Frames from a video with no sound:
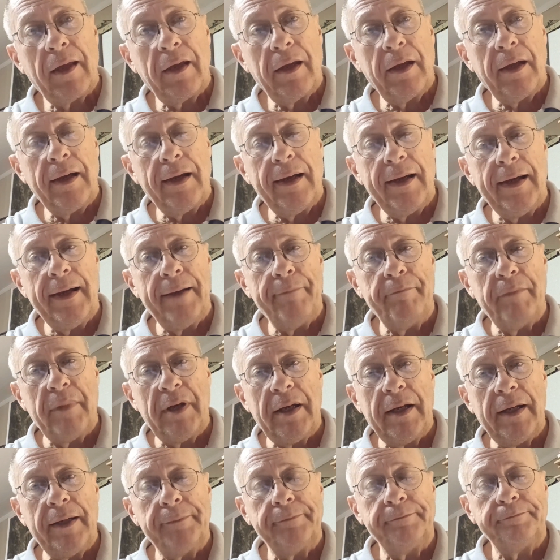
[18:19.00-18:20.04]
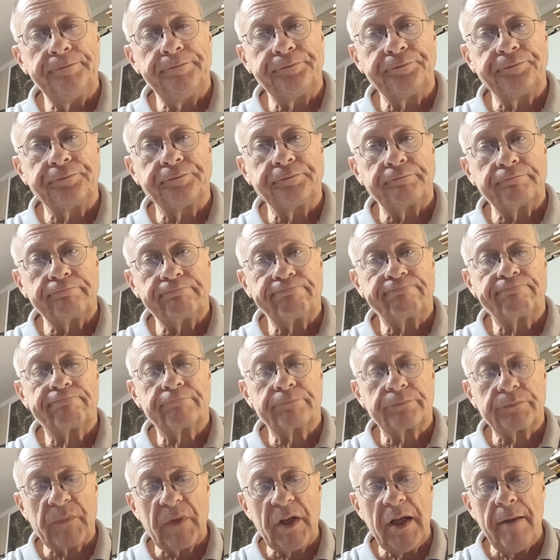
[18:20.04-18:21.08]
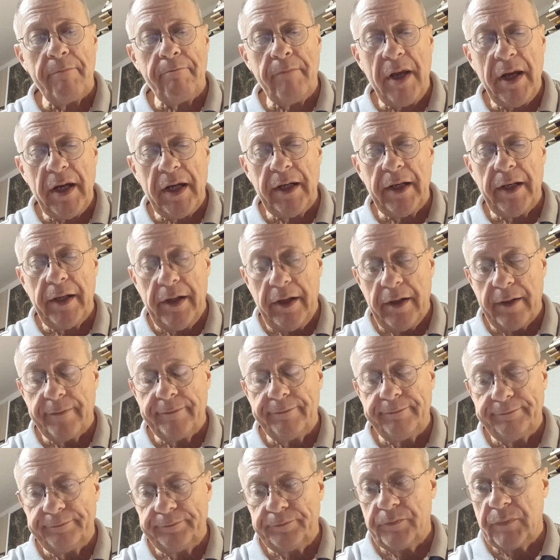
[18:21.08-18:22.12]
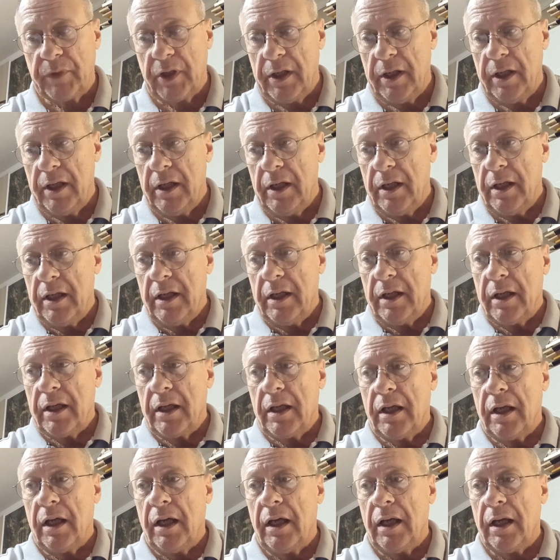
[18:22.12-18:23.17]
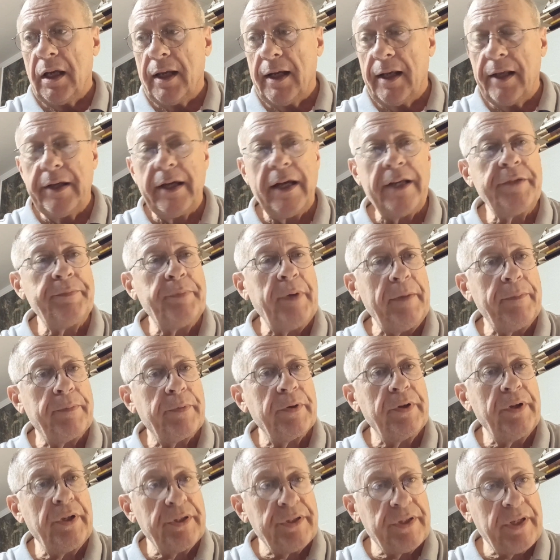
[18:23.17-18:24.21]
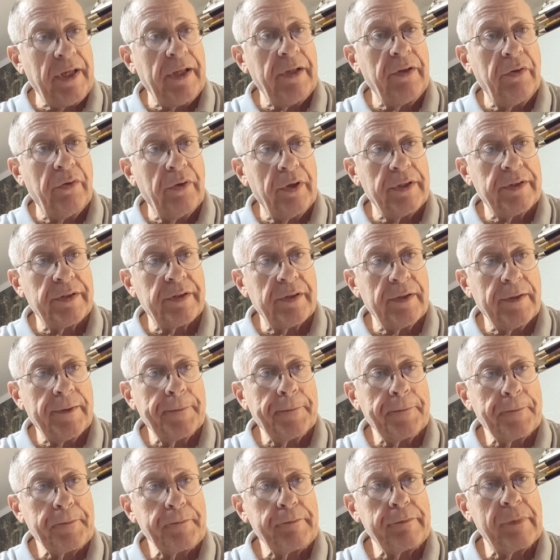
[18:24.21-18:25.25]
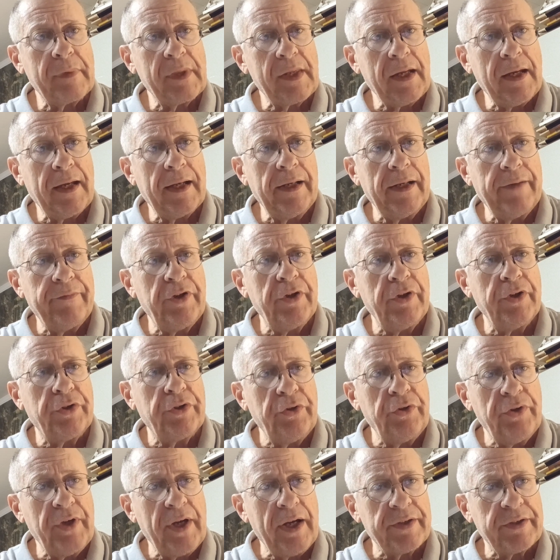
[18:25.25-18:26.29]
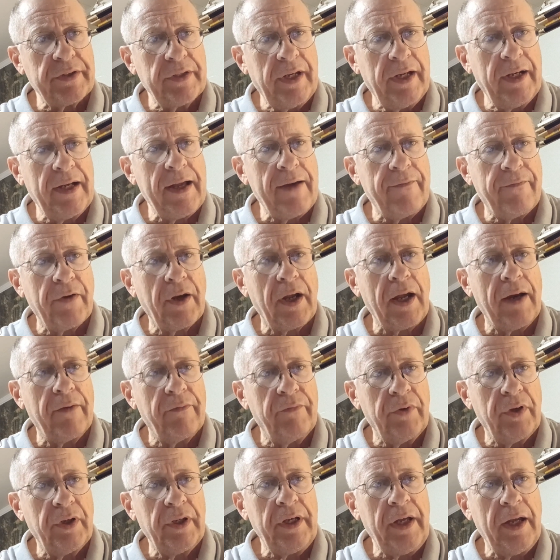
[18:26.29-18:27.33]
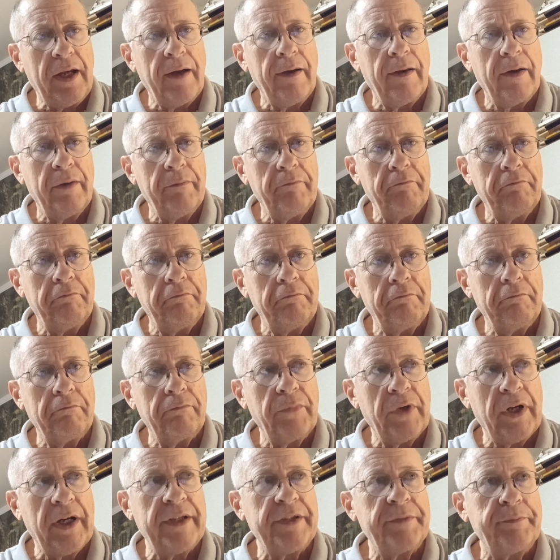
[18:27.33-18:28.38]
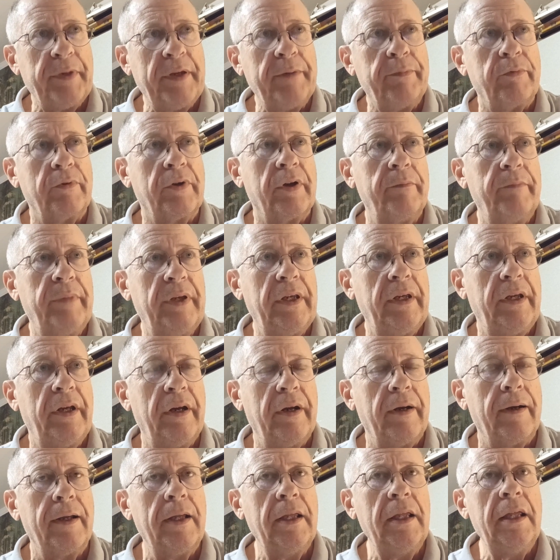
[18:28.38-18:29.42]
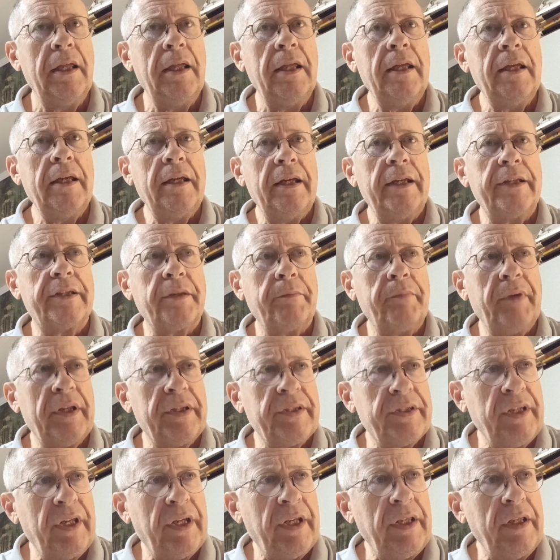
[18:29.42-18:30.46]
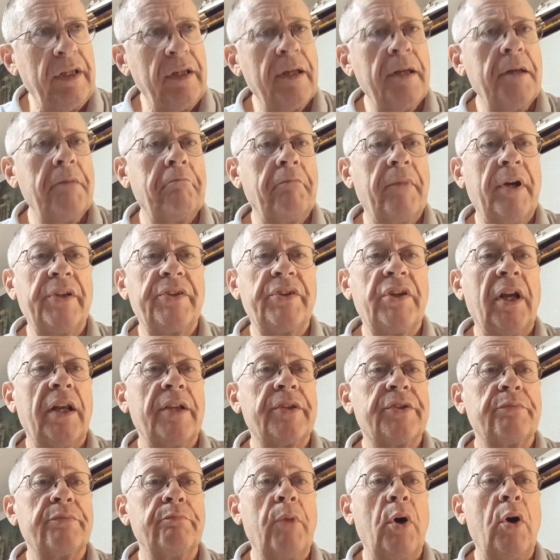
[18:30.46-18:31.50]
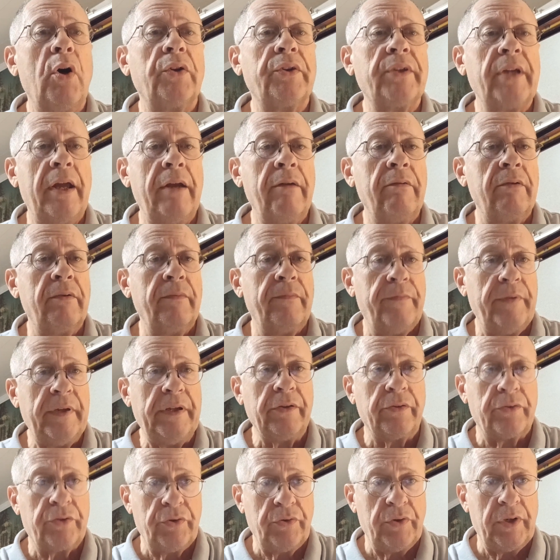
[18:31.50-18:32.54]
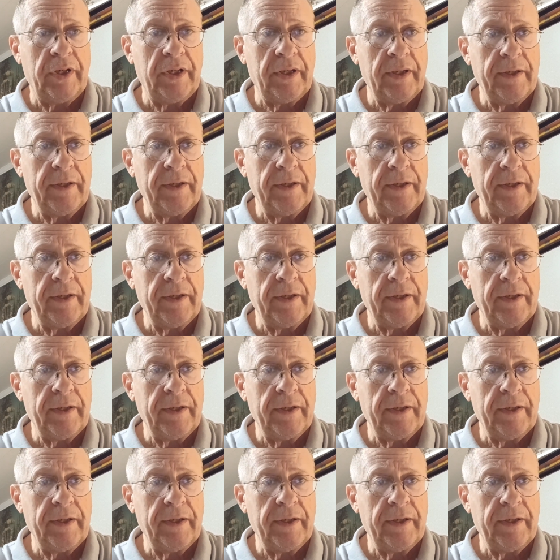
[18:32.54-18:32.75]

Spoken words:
I'm making it here. A lot of nice people here in St. Louis. I lived here in 2008, and I forgot really how nice people can be here. It's a big city, but it's got a small town feel to it.